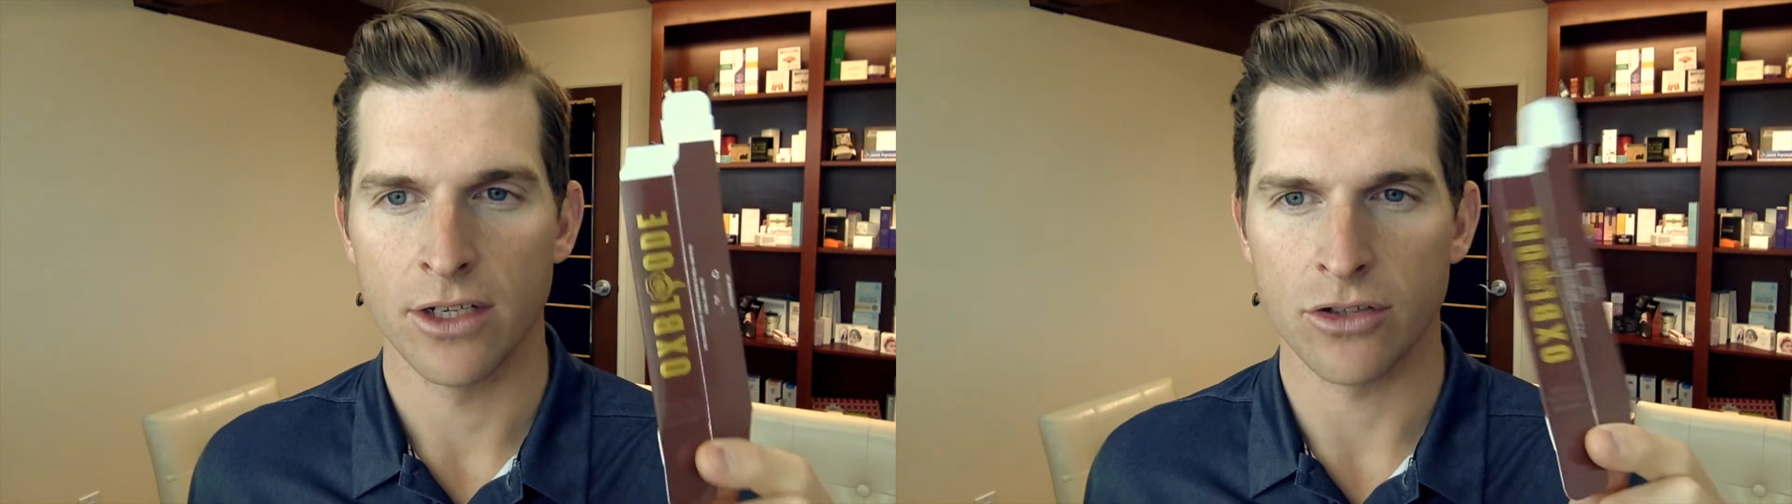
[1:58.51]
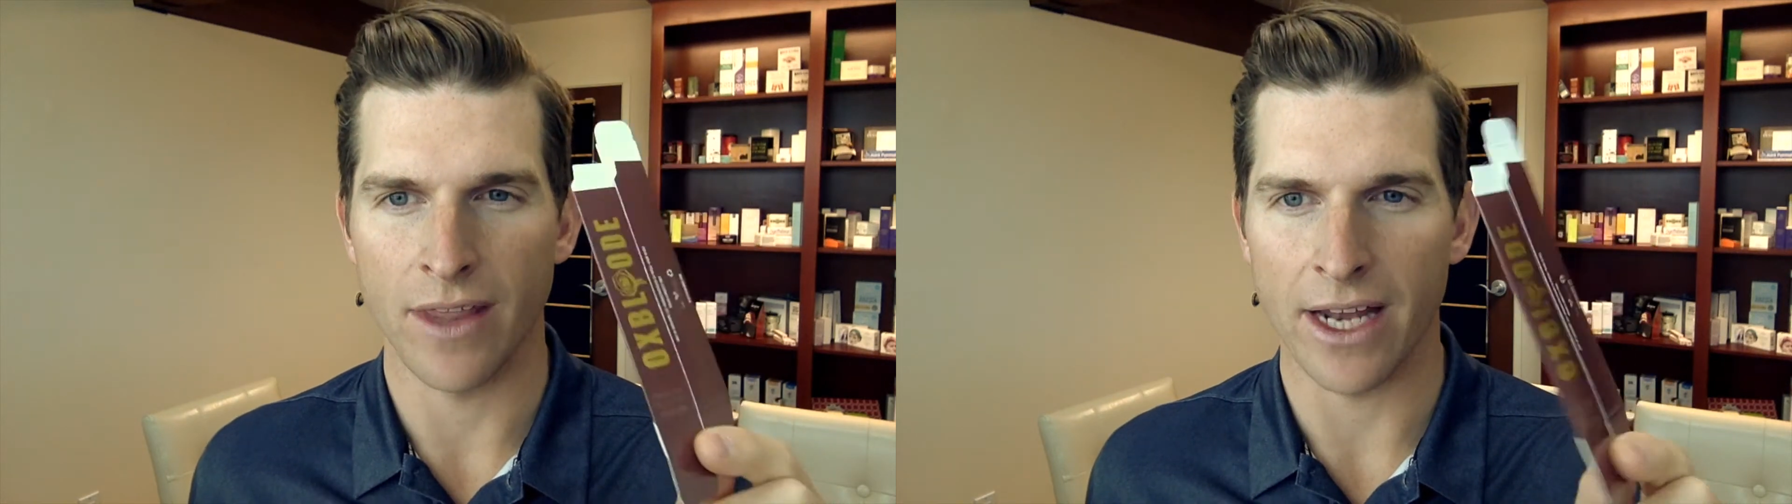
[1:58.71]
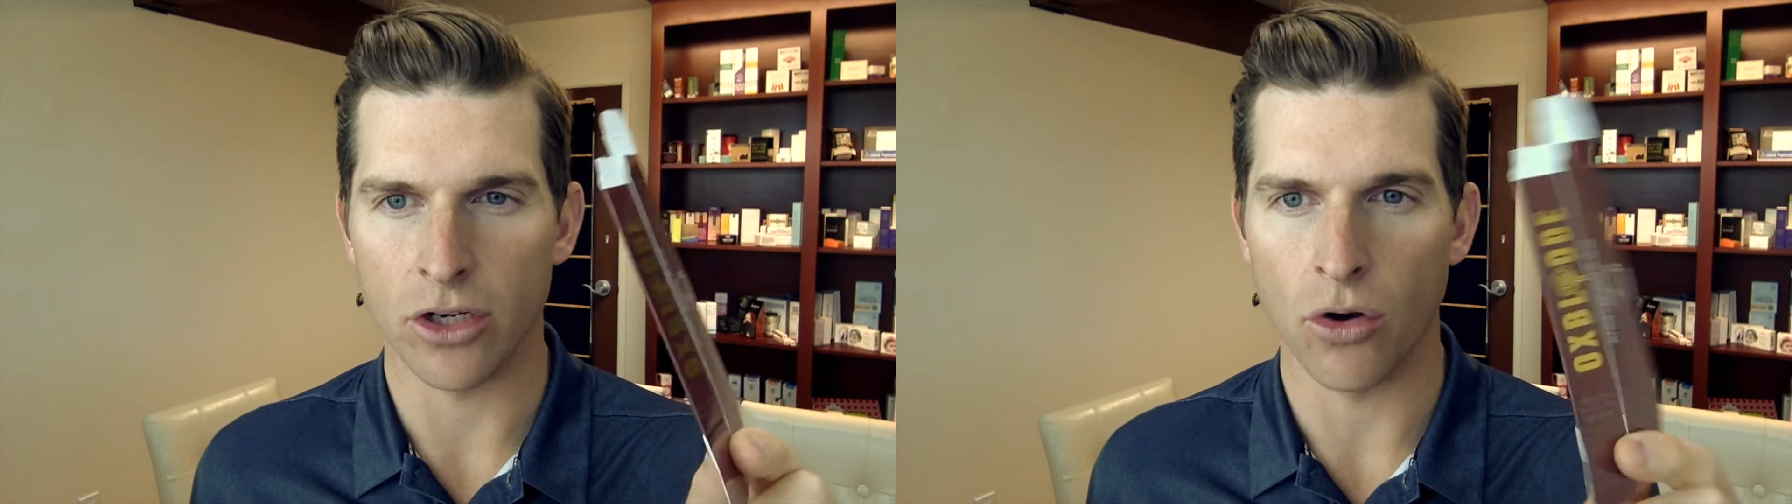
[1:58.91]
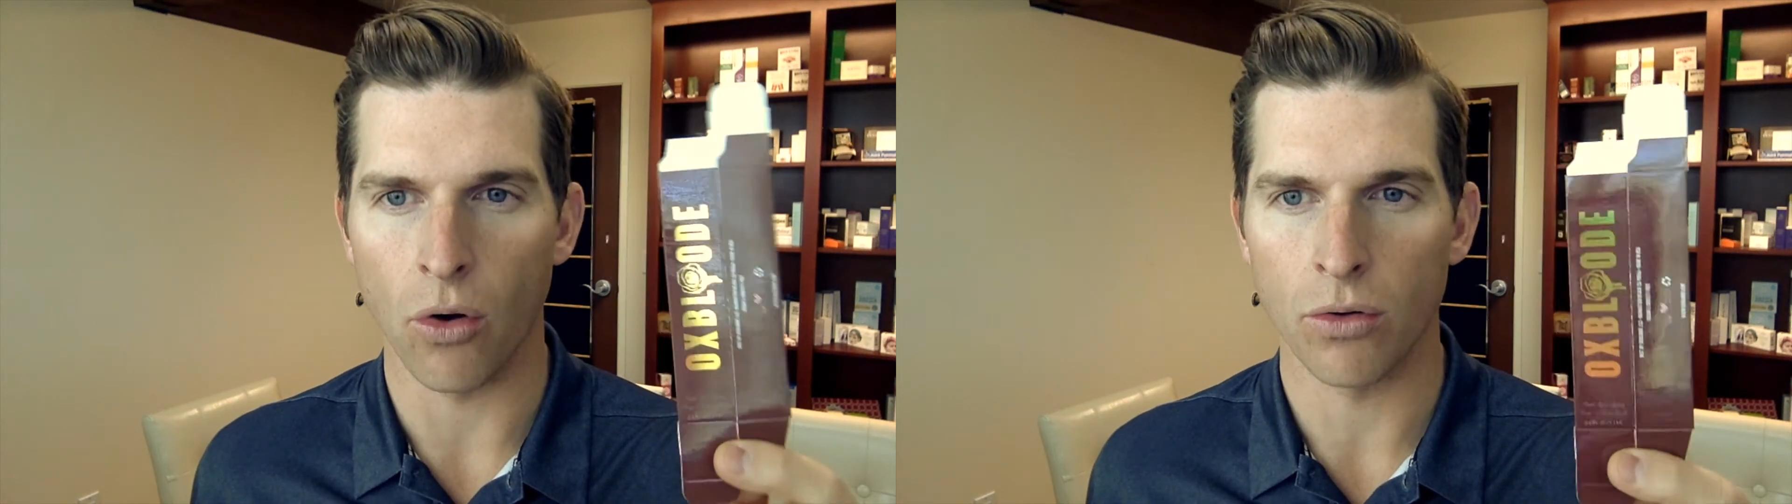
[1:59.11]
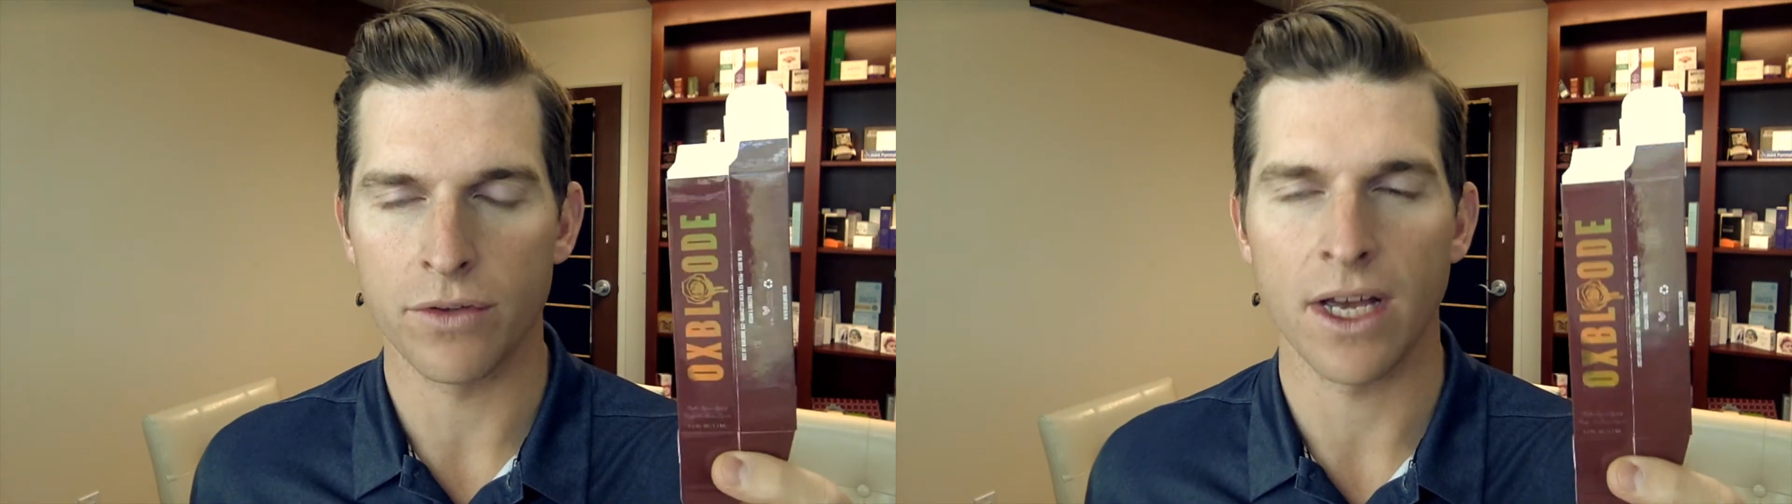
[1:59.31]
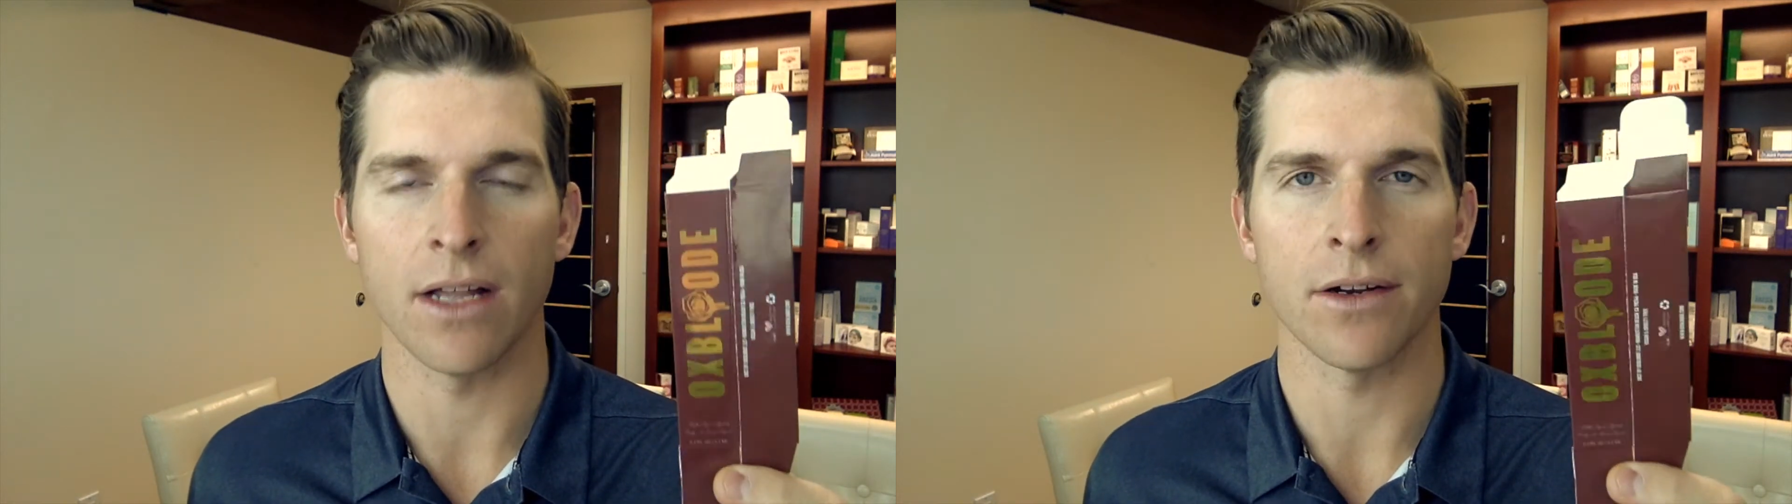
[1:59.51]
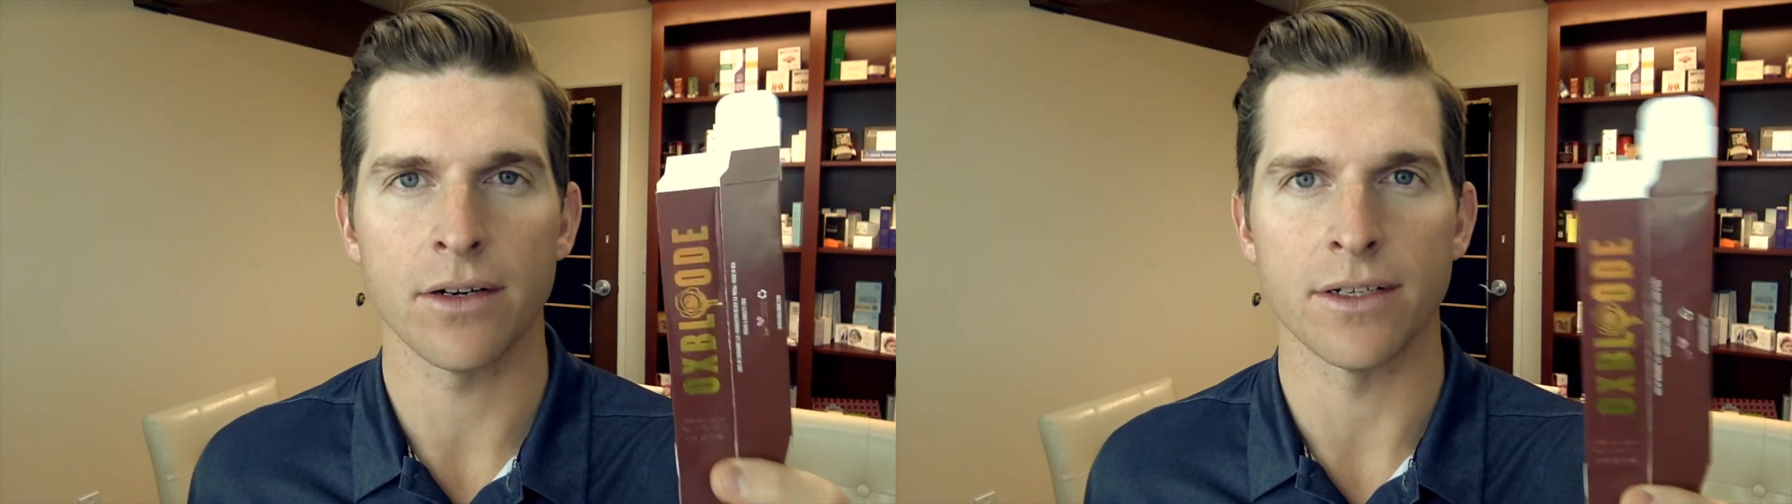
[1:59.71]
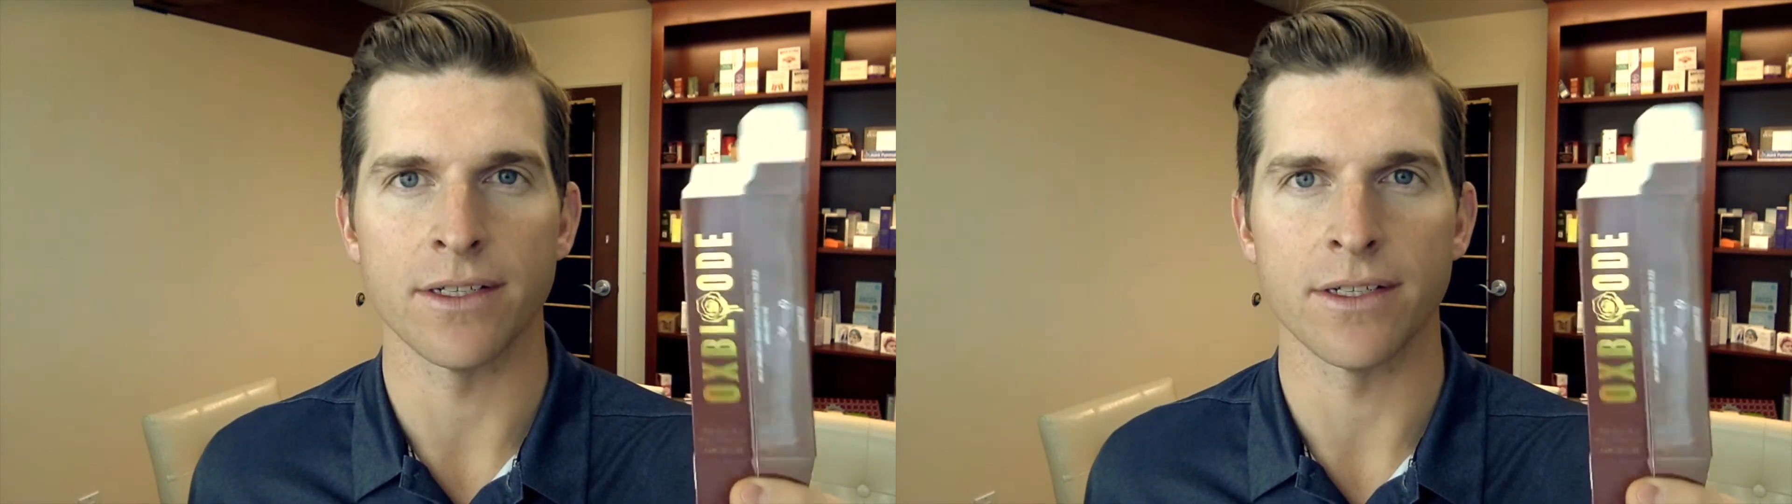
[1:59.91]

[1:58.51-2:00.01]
So that gold color